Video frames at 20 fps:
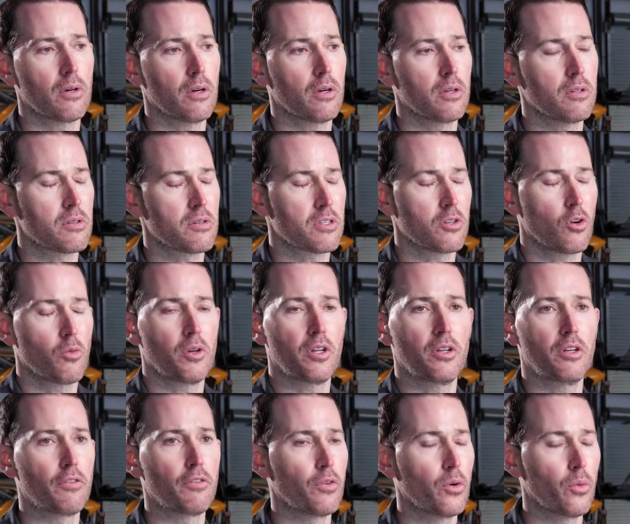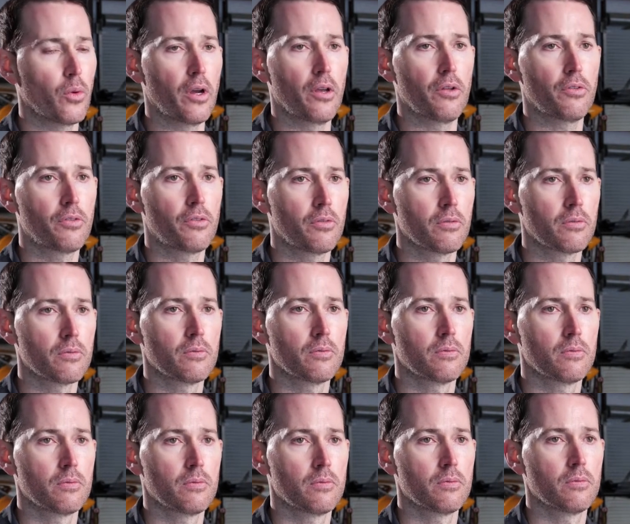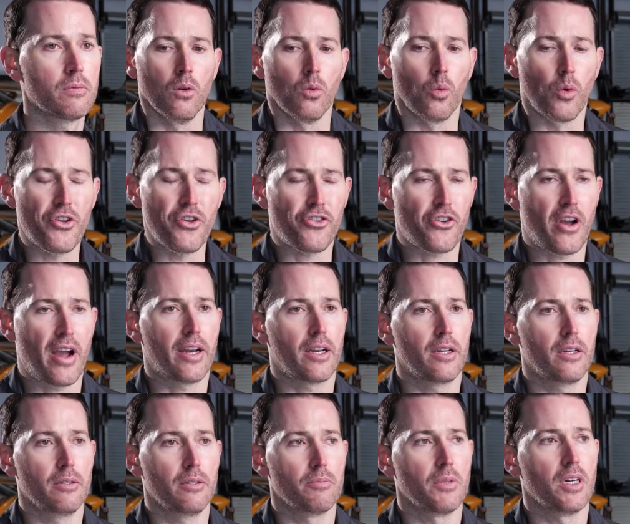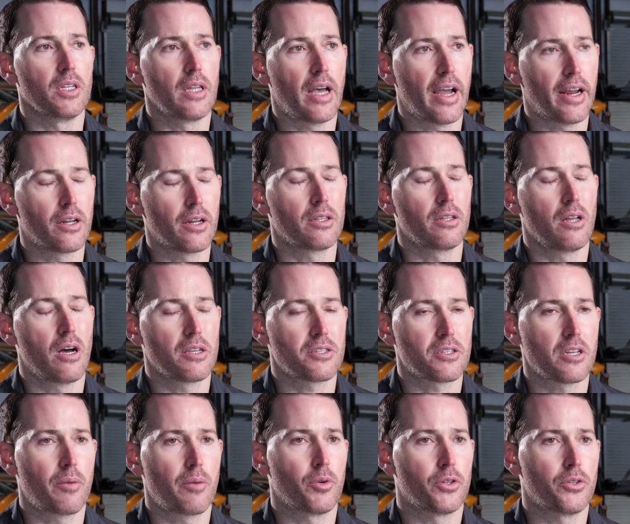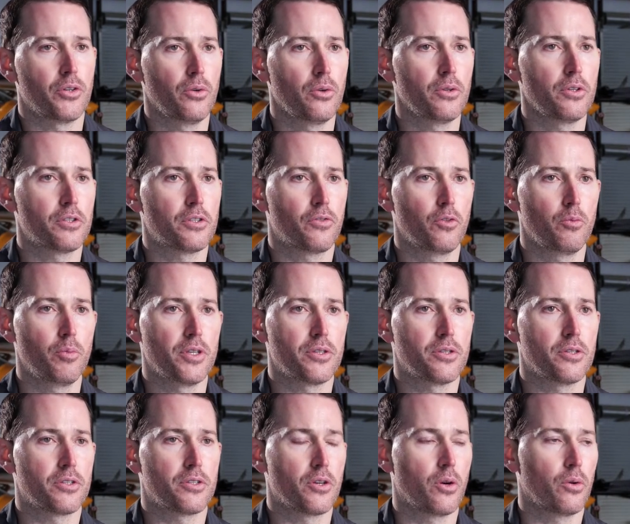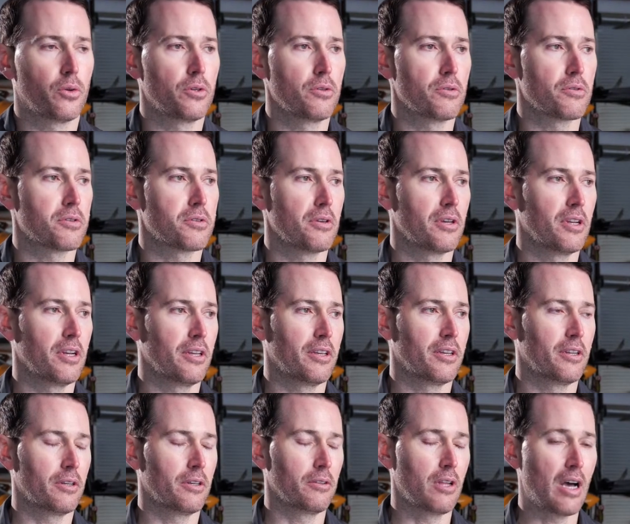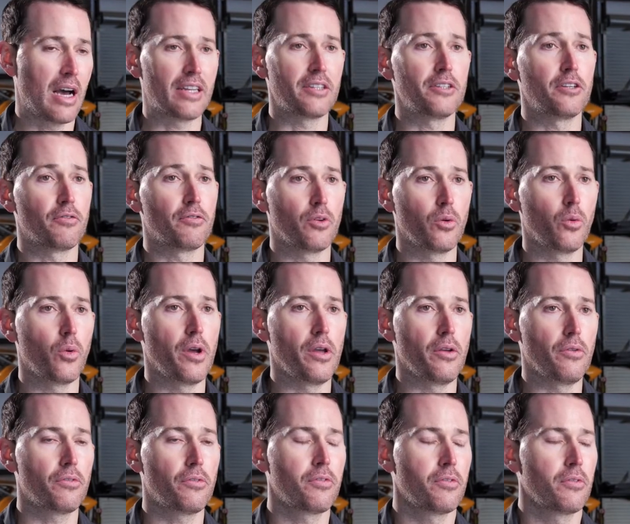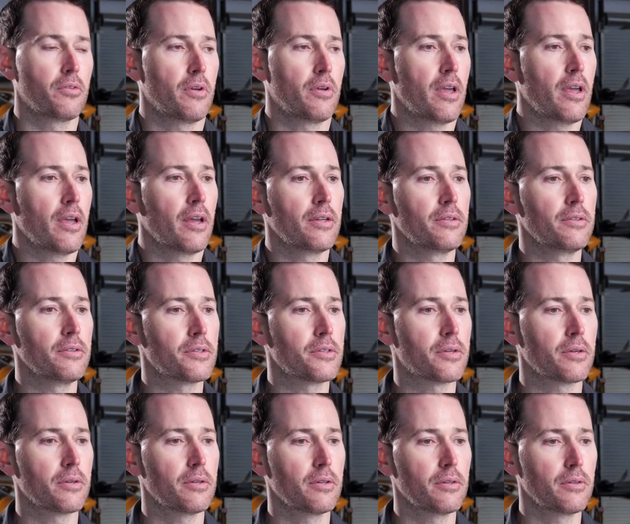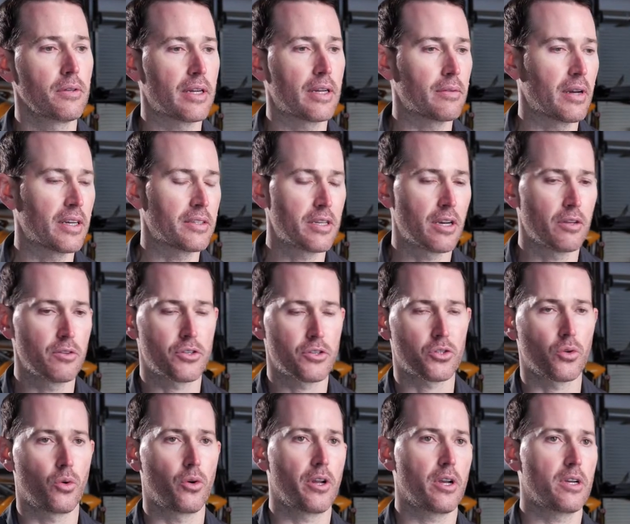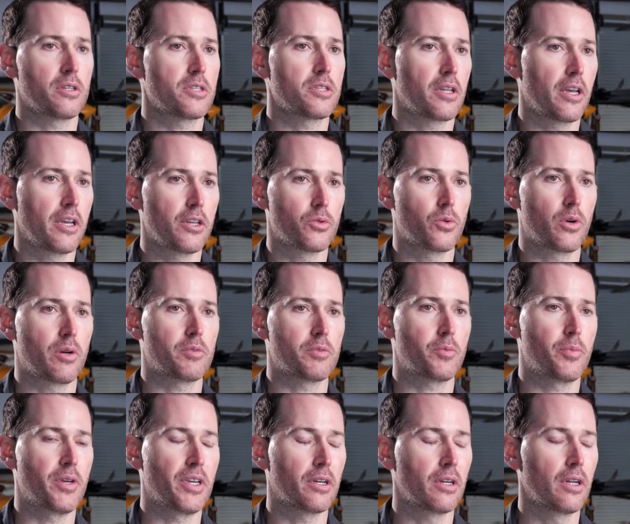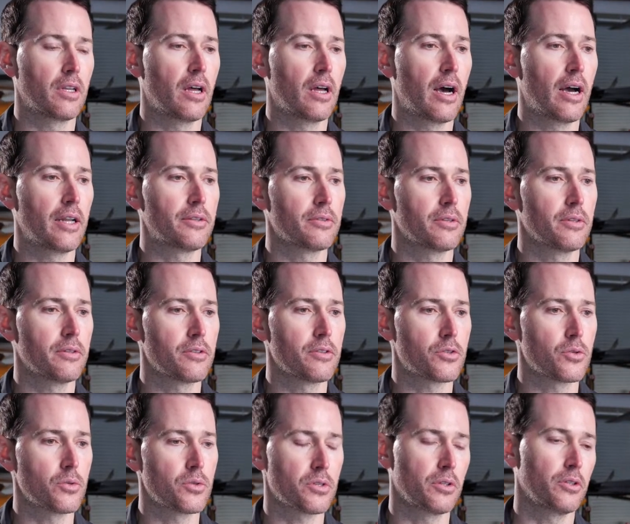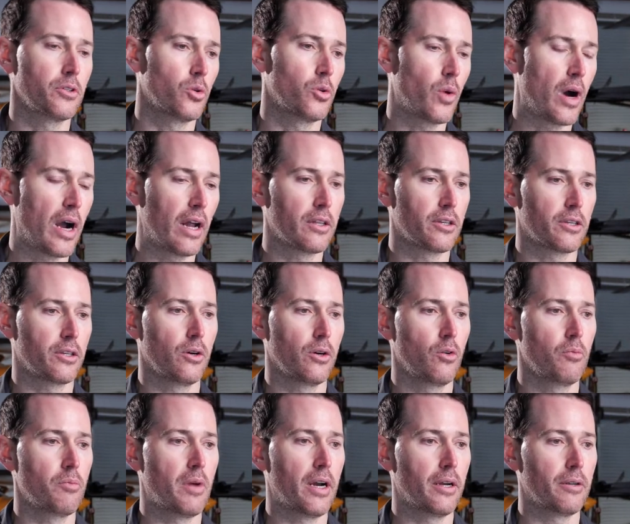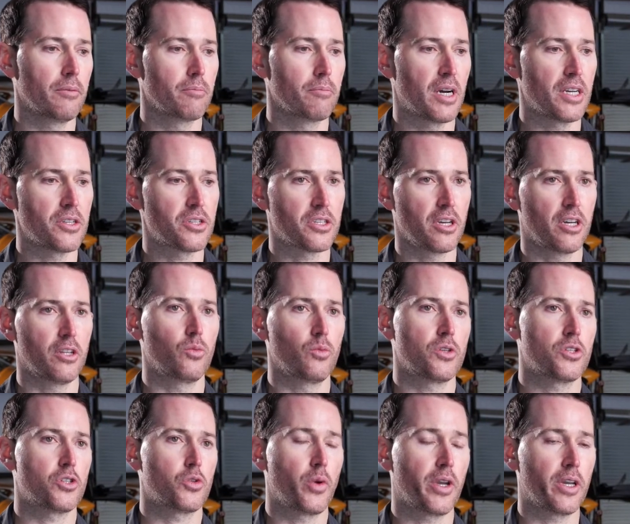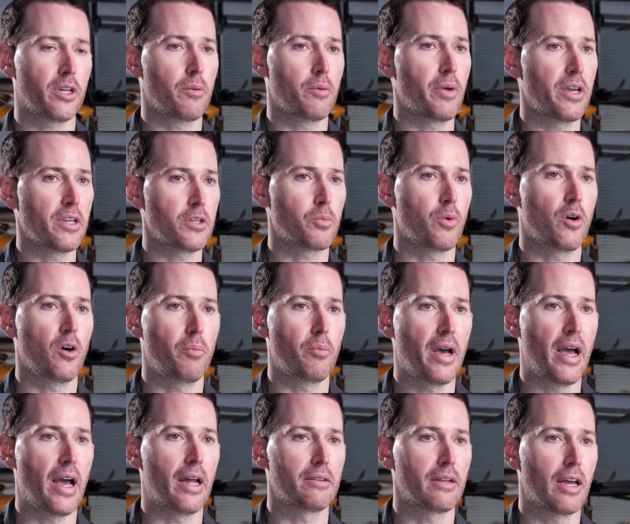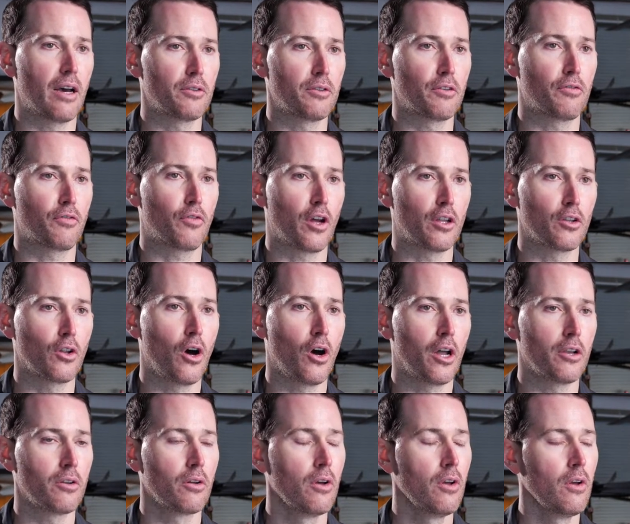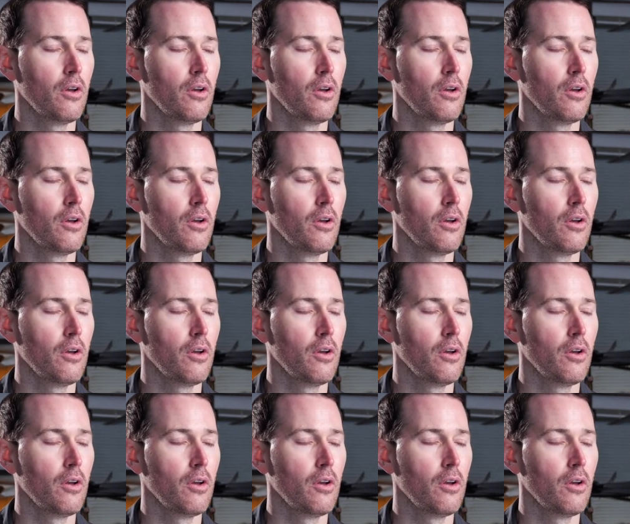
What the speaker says: in so many different ways. We shine a light on lost opportunities for business owners in a lot of different ways. And I tell the story on stage when I'm speaking a lot. This was a little while ago. My son was swinging a baseball bat out in the front lawn,